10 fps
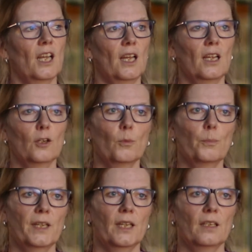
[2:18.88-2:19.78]
uh,
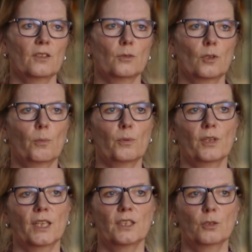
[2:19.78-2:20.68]
compared to an
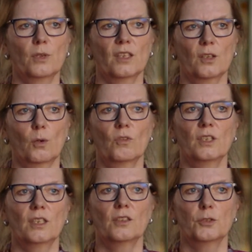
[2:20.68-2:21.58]
operator who has
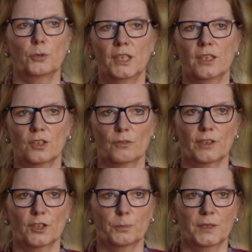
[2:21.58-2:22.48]
only two years of
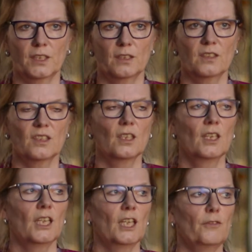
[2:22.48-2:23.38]
experience.
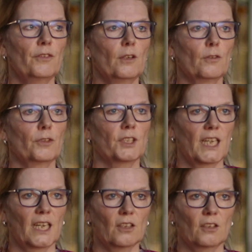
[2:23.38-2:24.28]
If we look for
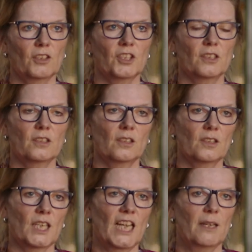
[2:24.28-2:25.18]
technologists, it's the
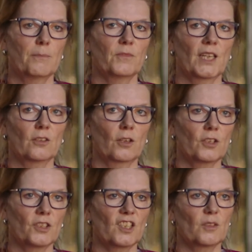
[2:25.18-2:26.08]
same.
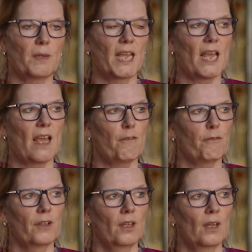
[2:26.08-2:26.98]
Technologists may
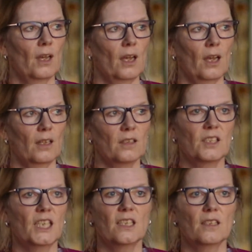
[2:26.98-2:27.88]
have uh,
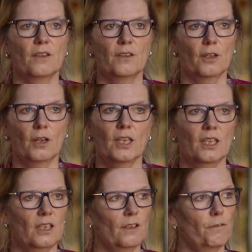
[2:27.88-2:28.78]
seen
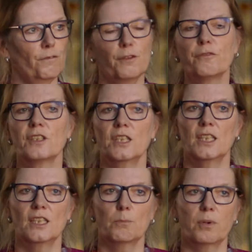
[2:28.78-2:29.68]
30,
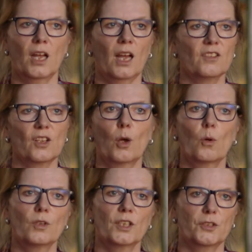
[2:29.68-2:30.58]
50 plants or only